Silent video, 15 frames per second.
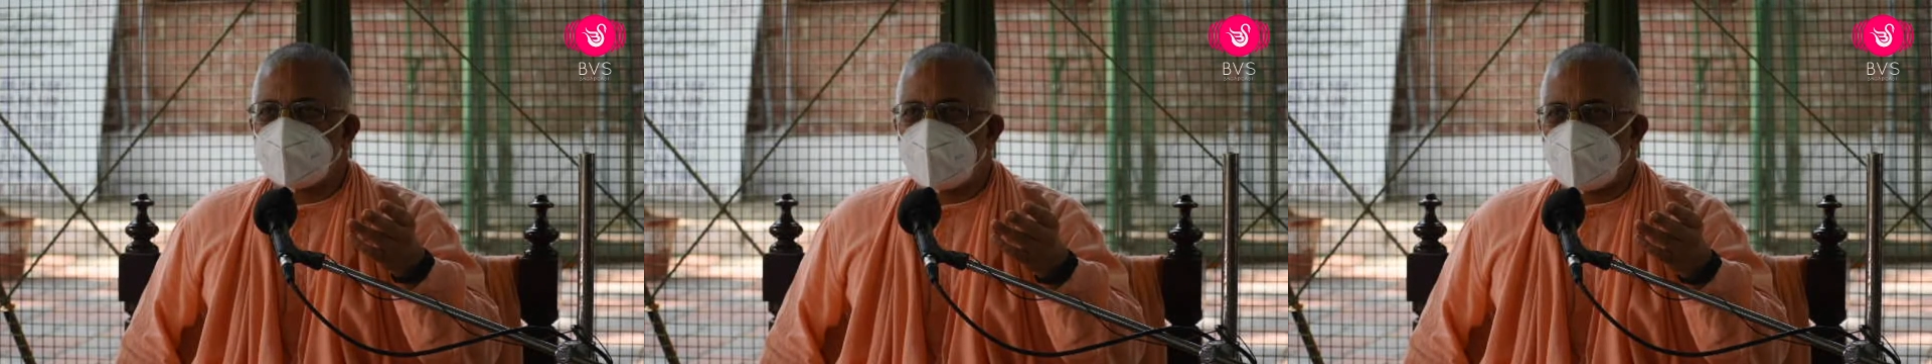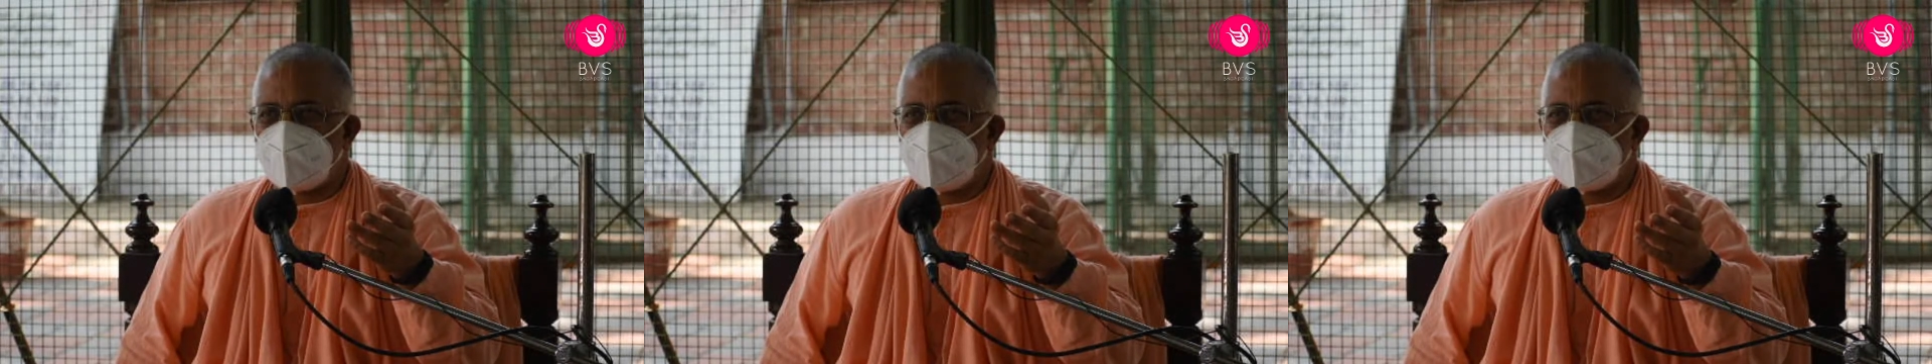
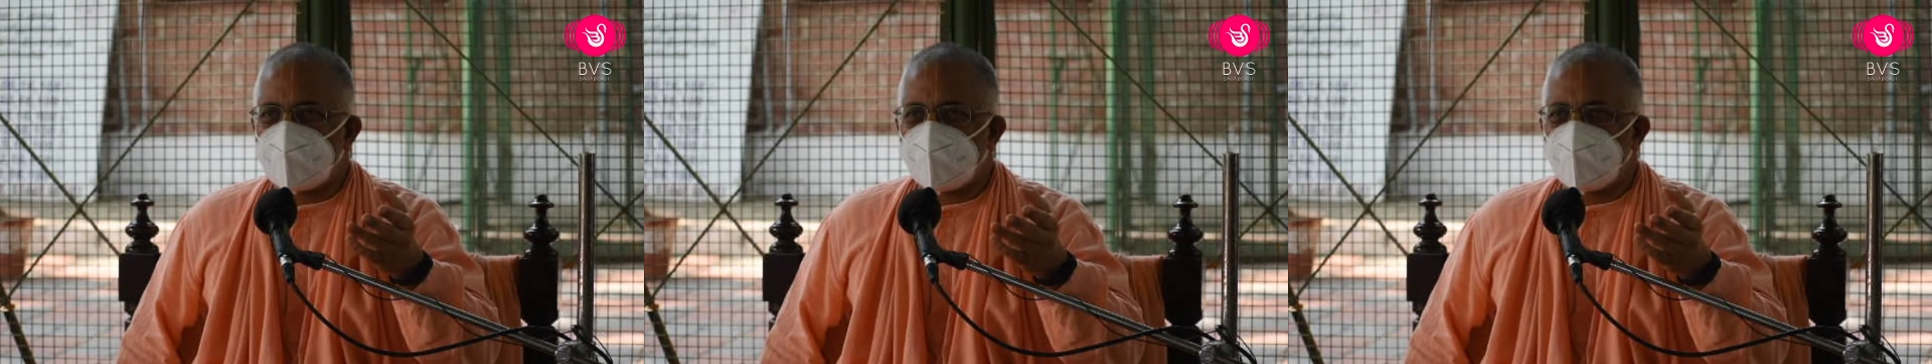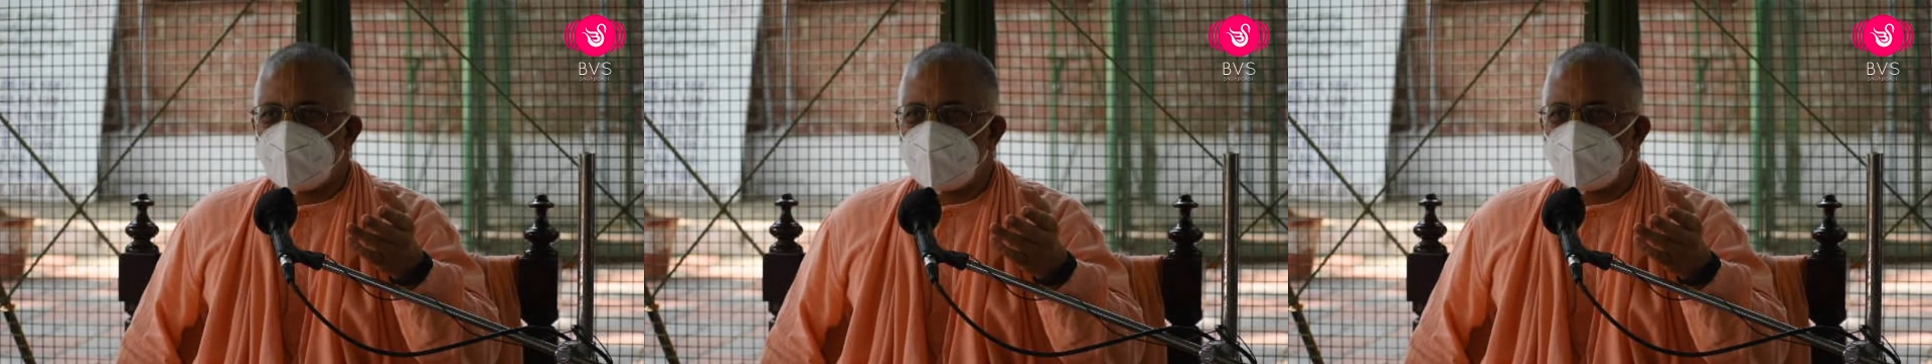my own
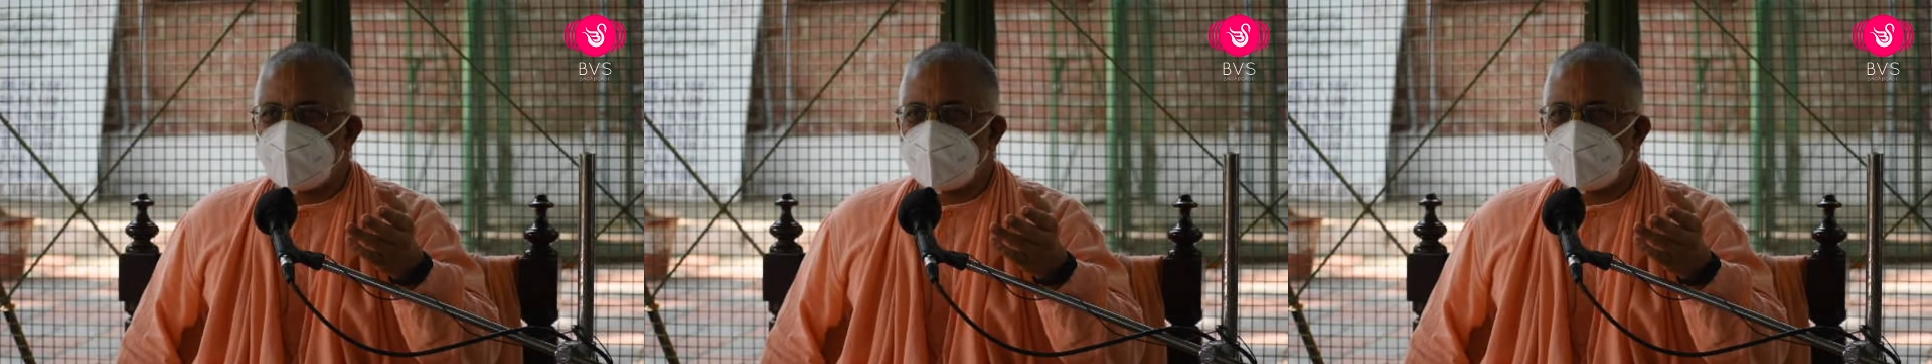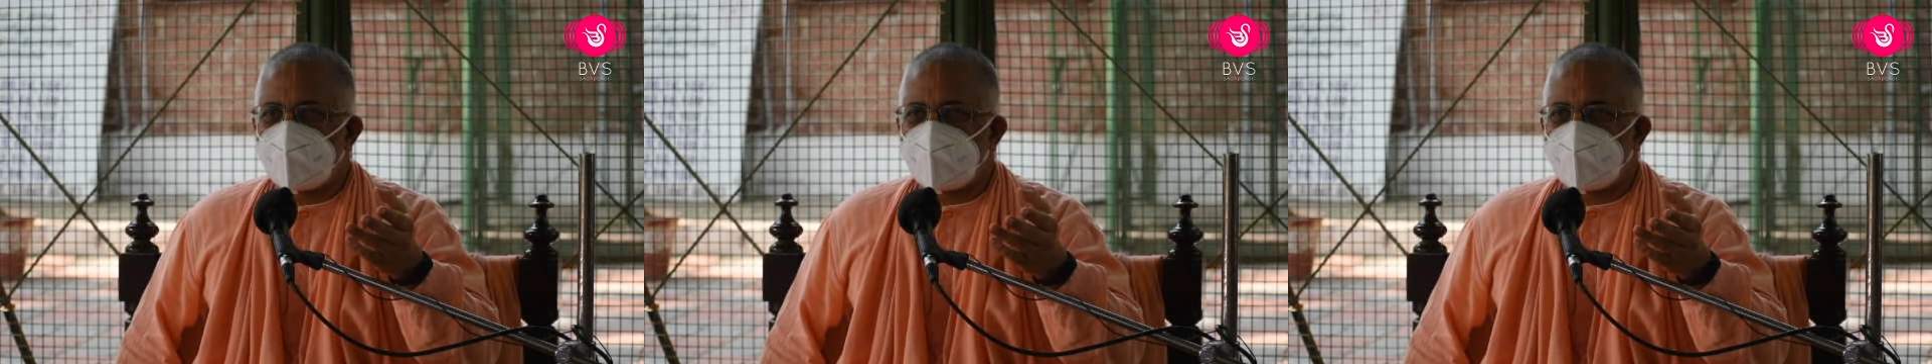community
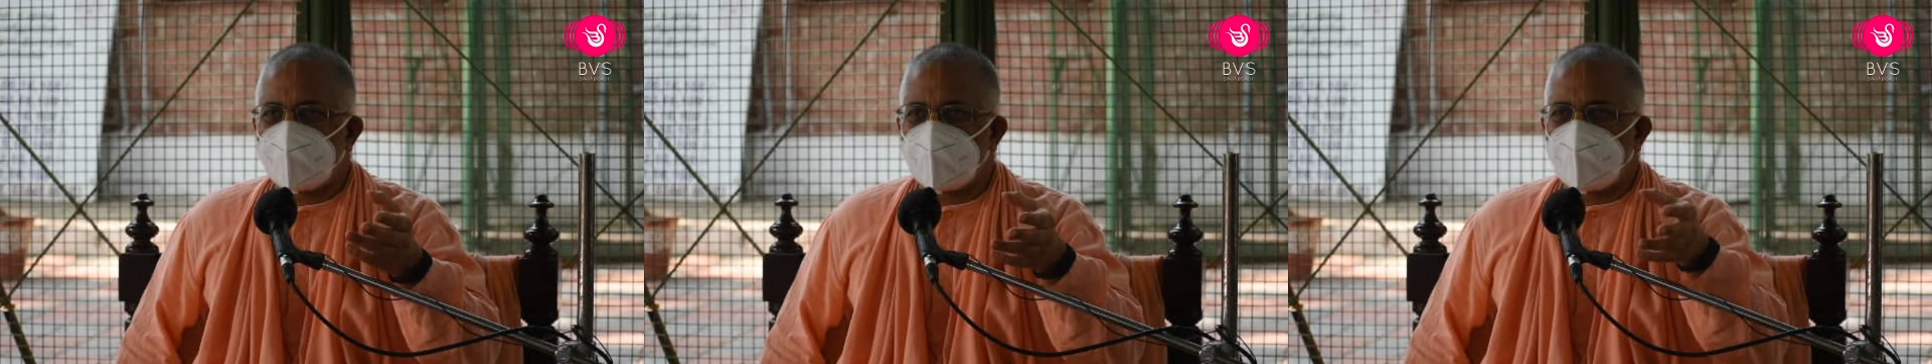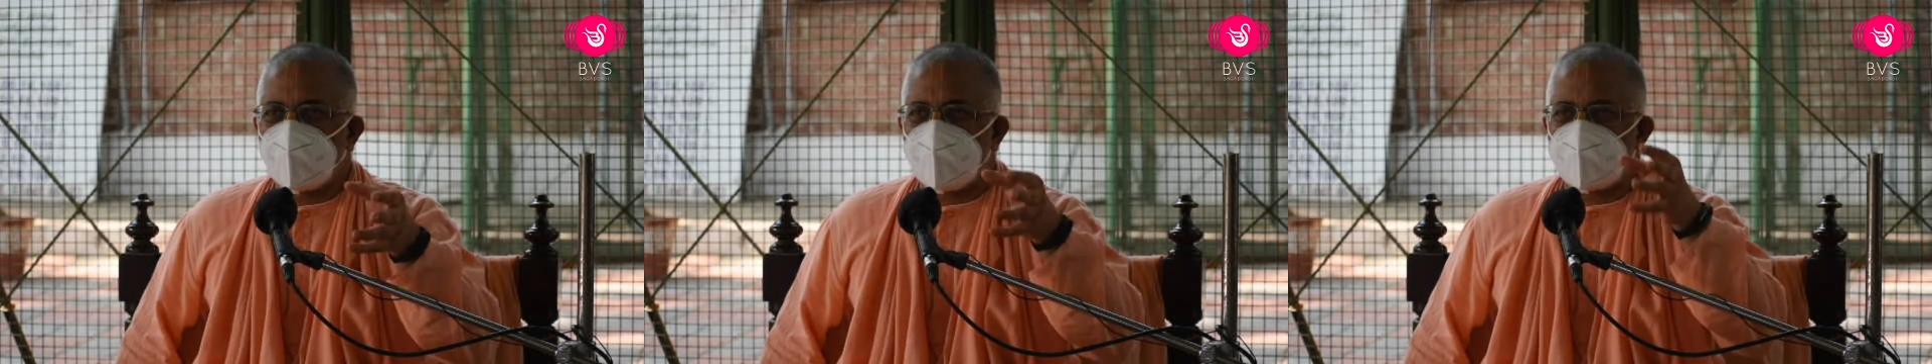people are
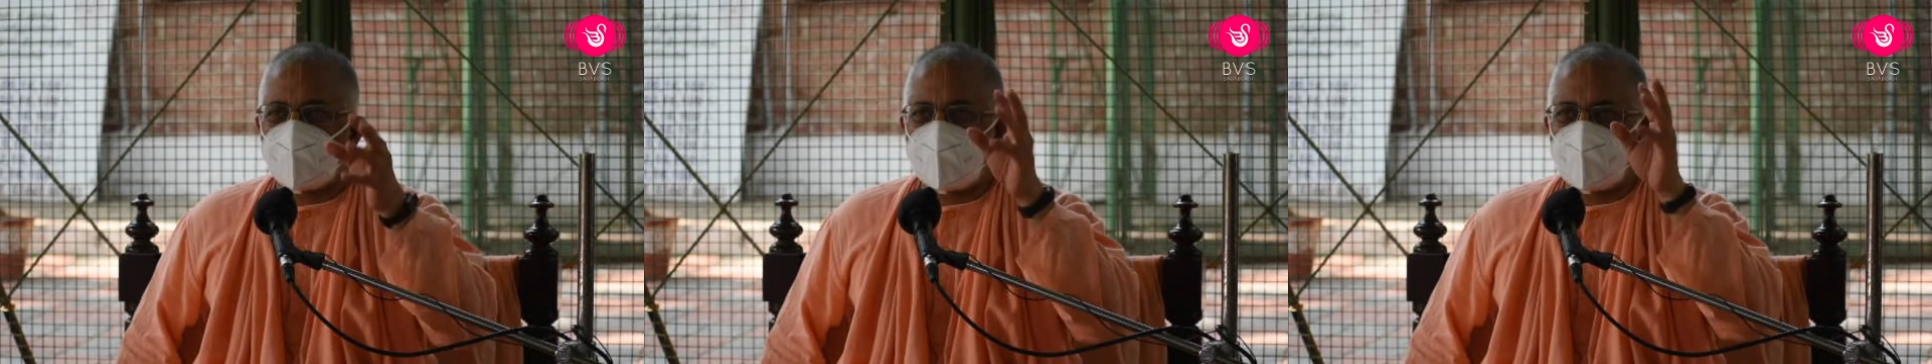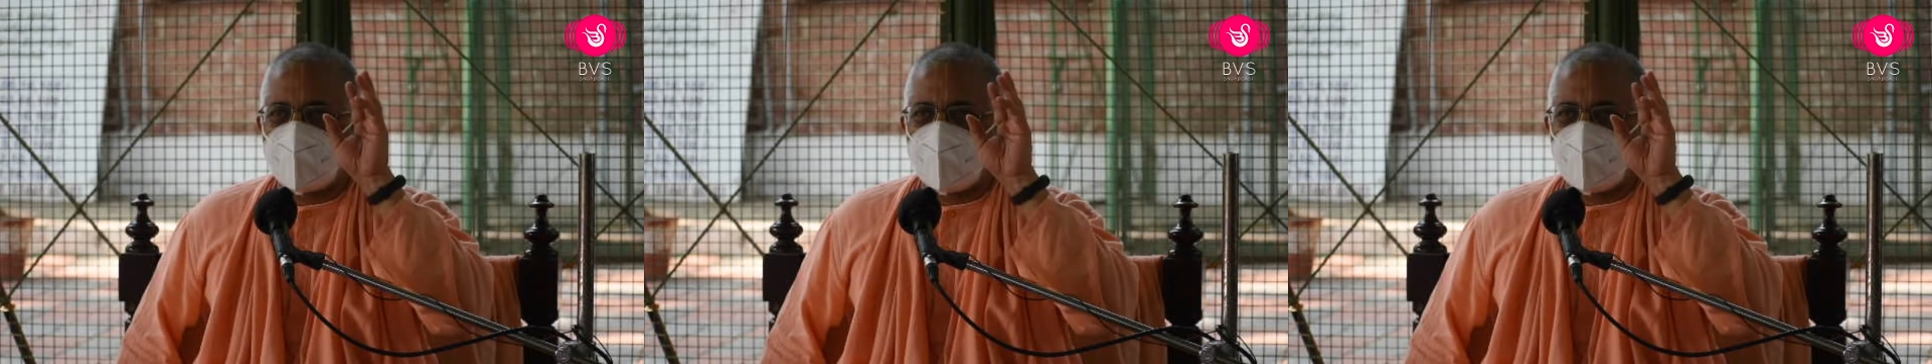telling go
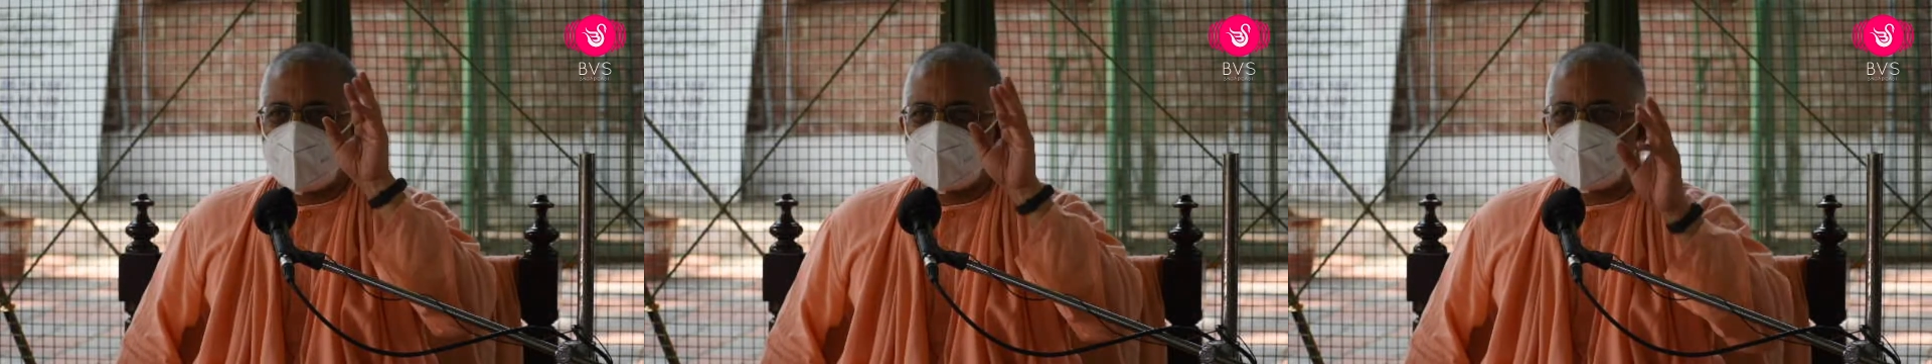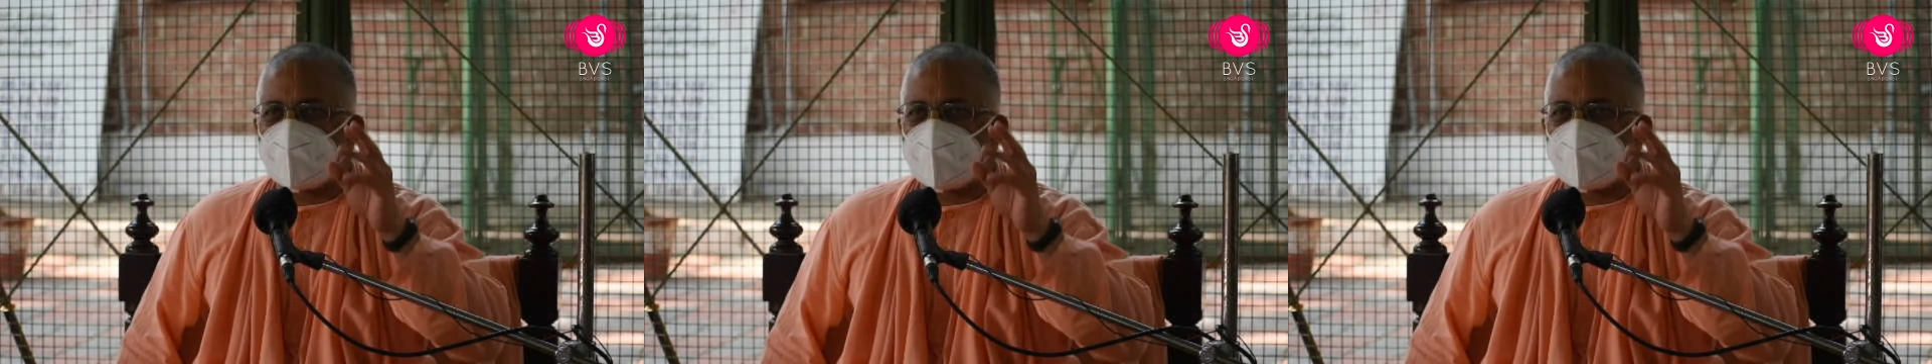drink hot